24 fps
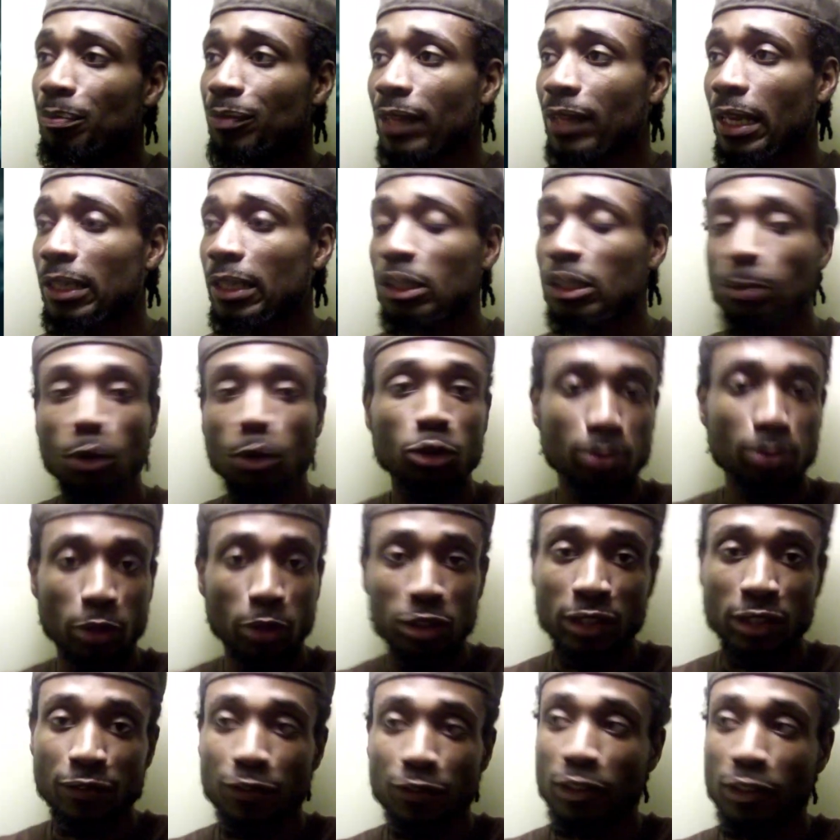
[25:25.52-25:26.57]

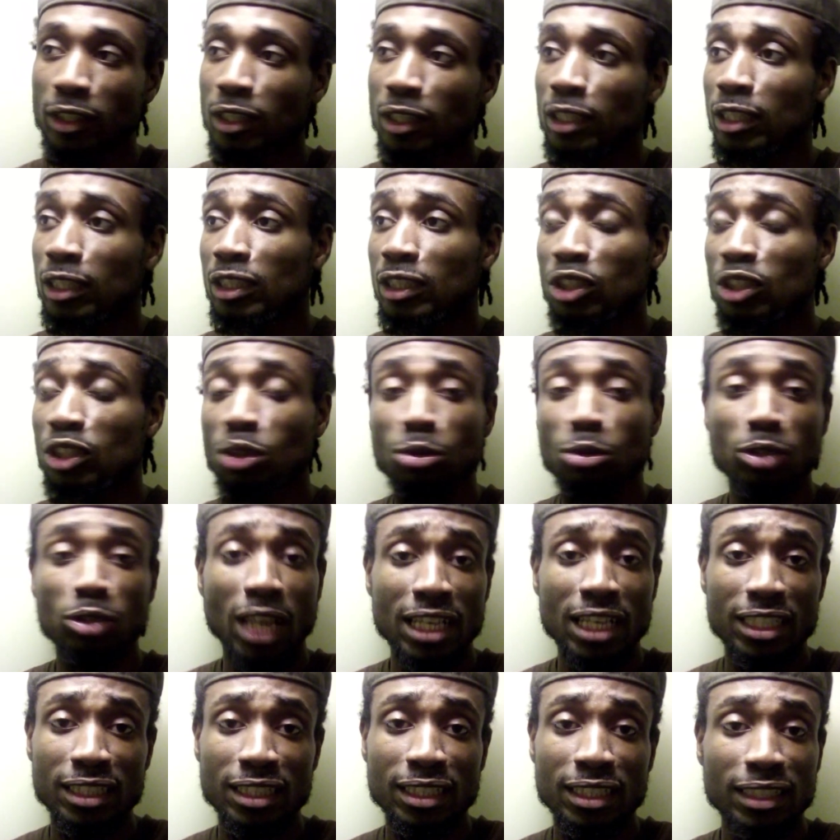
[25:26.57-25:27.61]
spokesperson for the
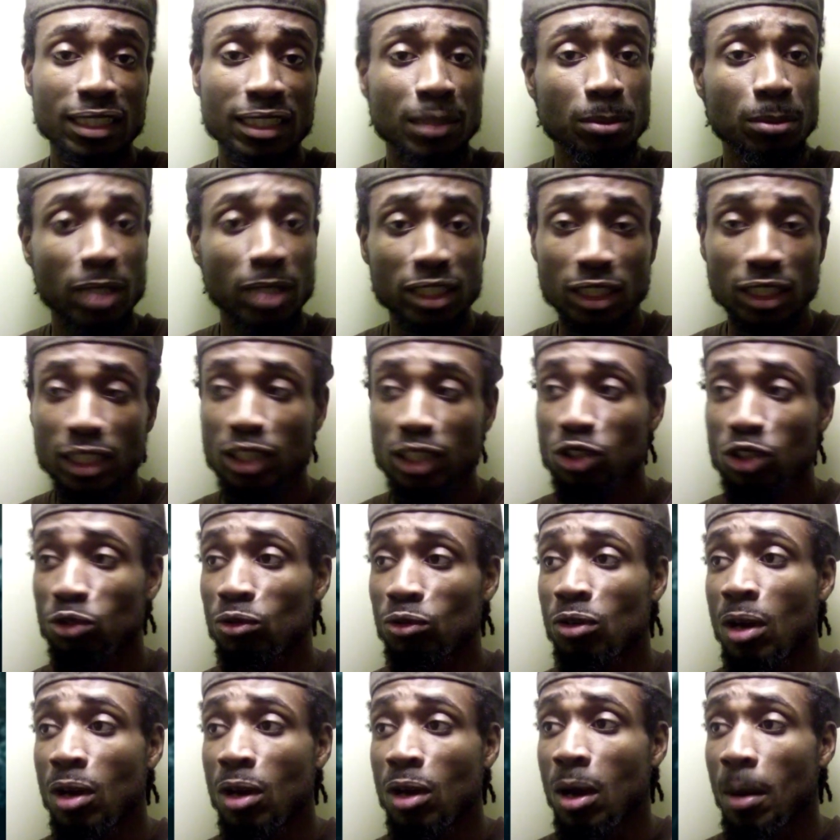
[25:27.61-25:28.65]
2016
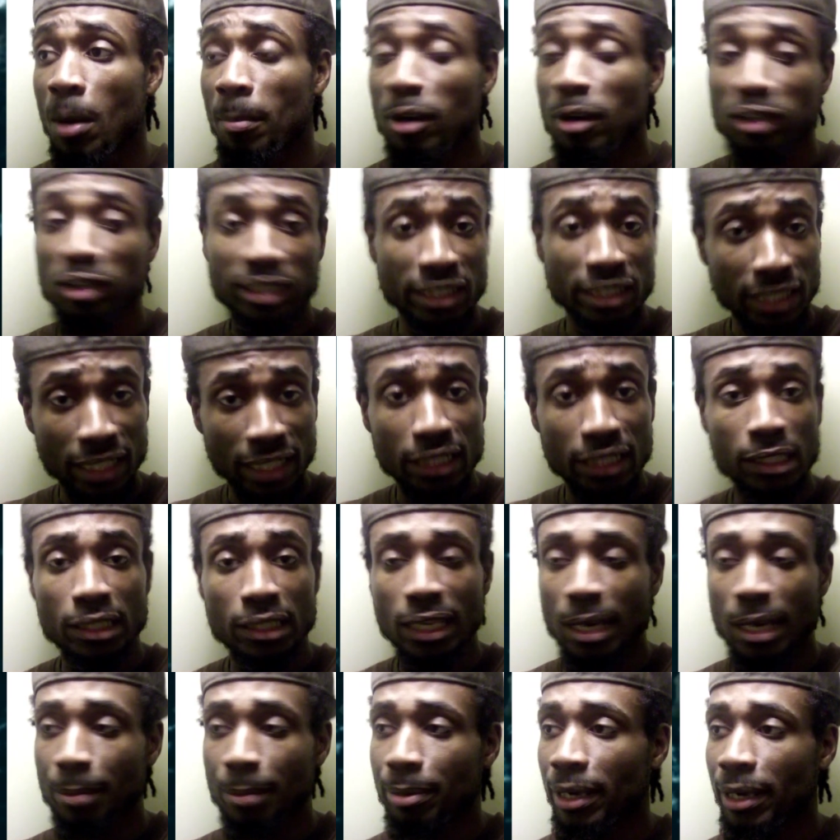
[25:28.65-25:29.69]
presidential Bernie Sanders
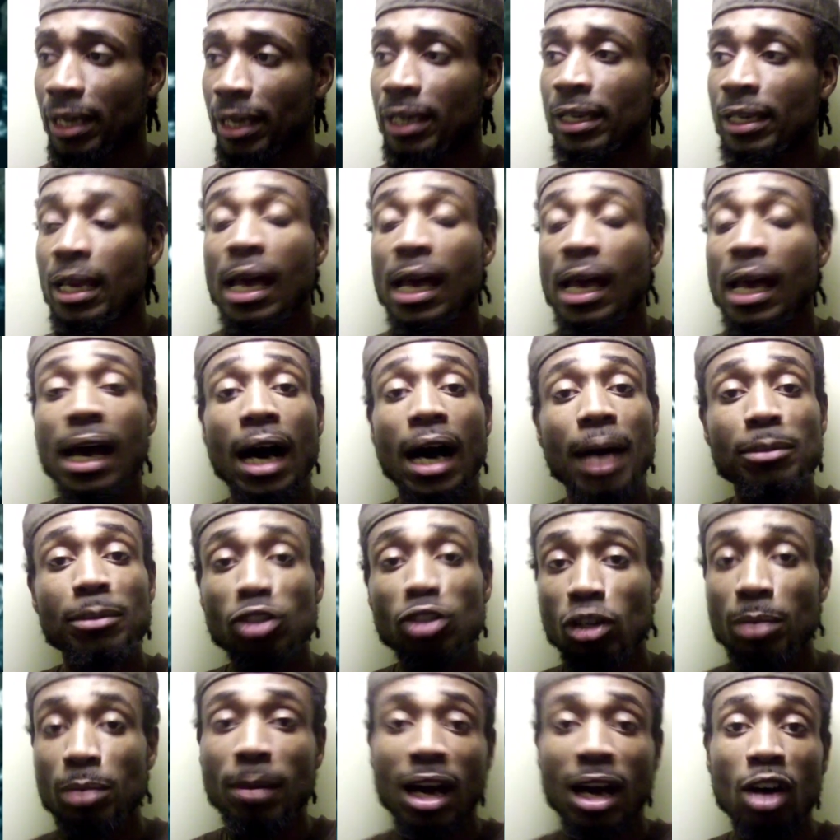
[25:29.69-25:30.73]
campaign,
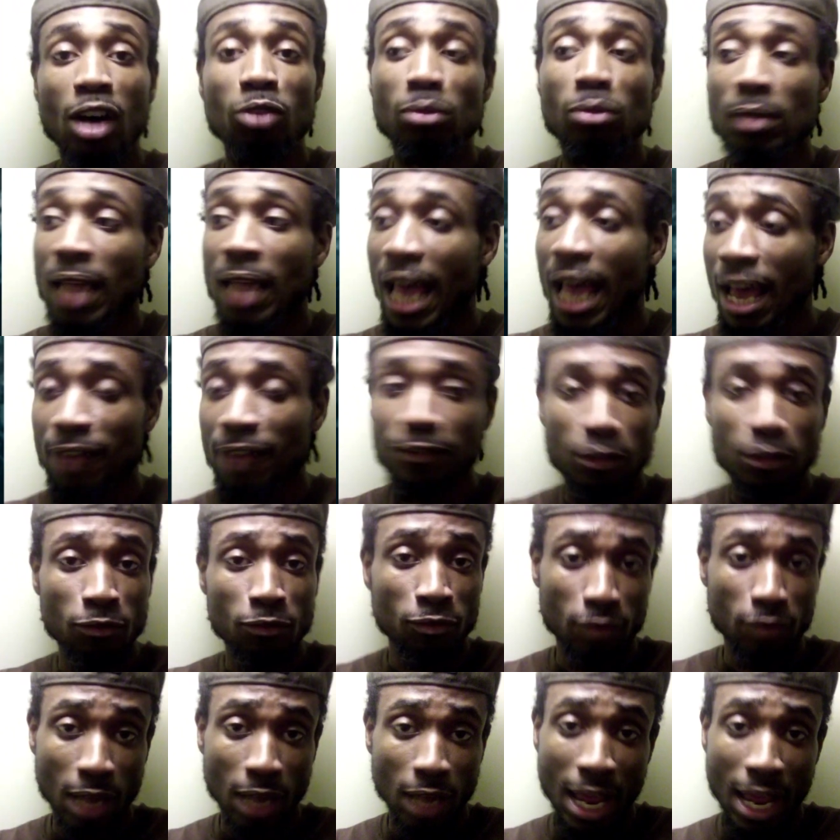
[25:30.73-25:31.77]
talking about half
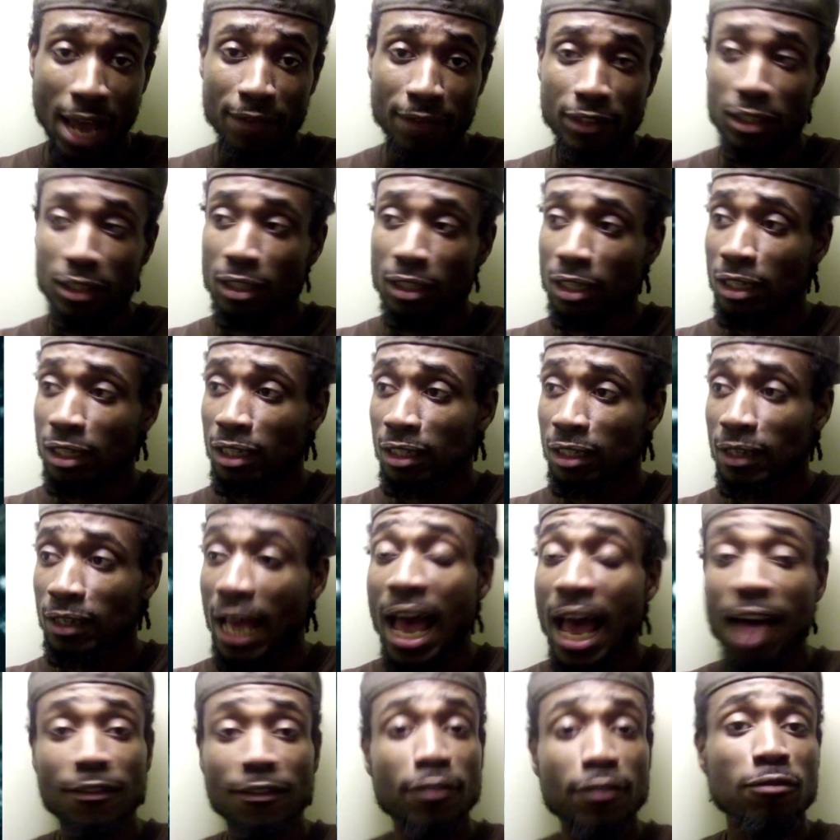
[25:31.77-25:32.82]

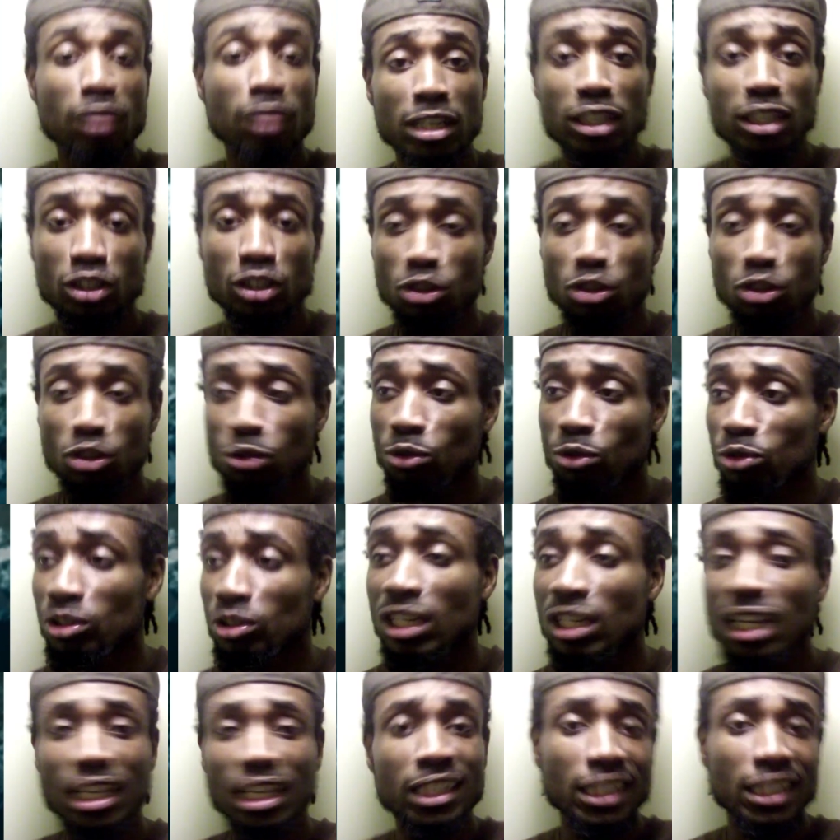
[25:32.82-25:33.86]
of Run the Jewels,
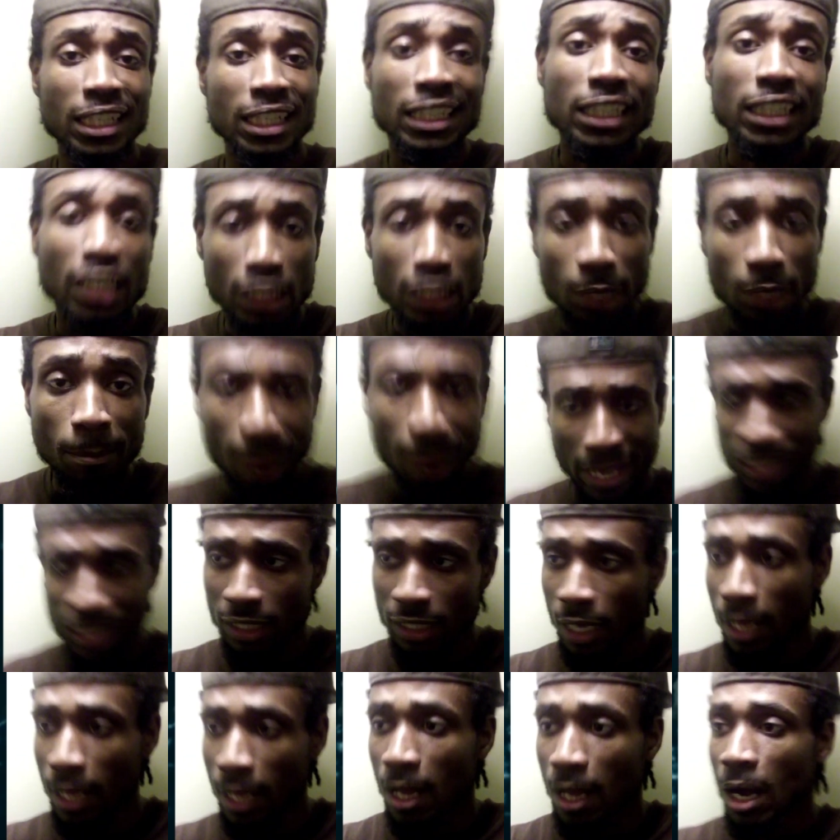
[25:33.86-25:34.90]
none other than Killer Mike.
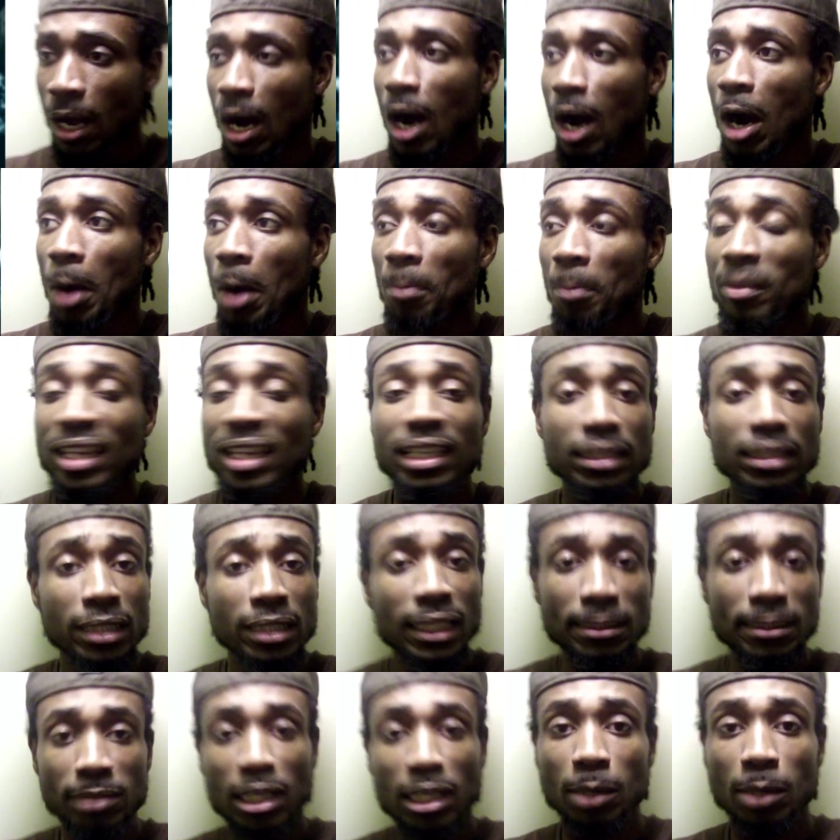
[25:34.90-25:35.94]
He
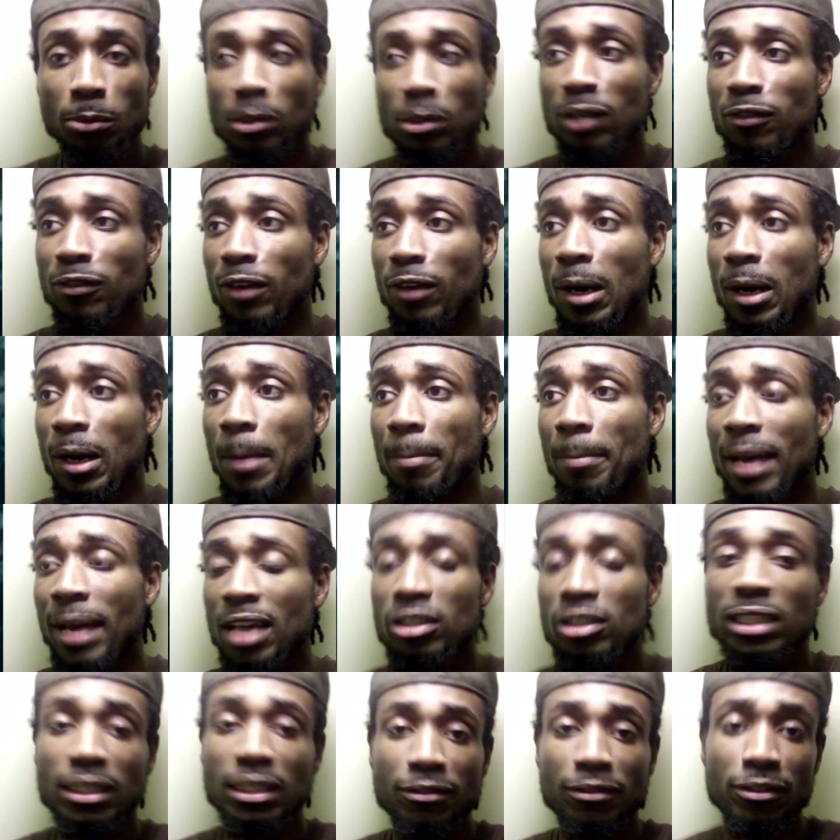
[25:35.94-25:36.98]
teamed up with
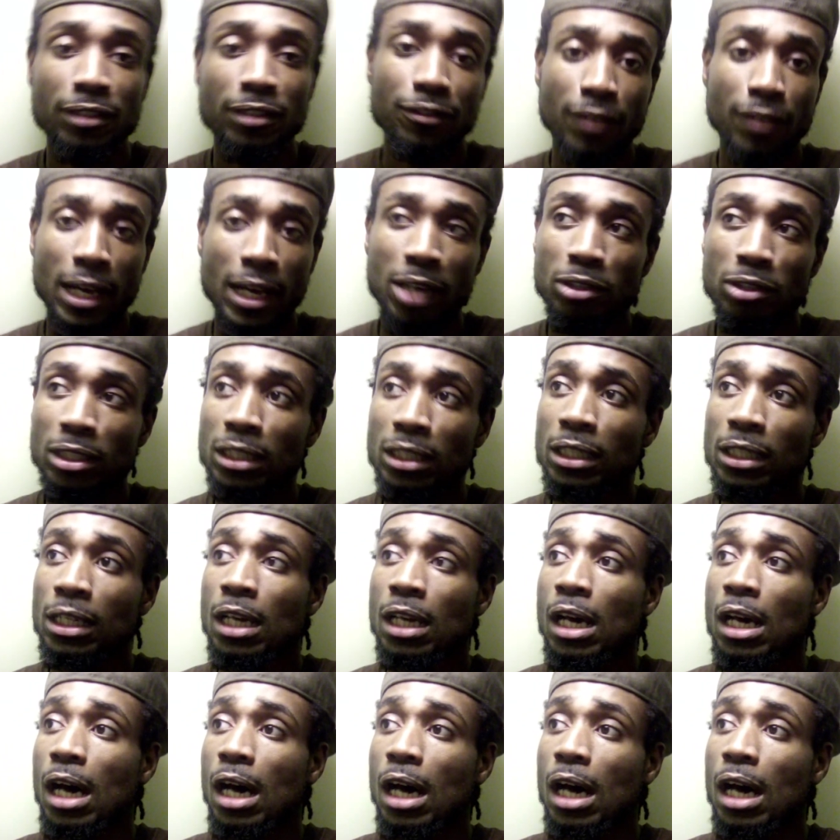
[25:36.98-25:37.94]
Bounce TV founder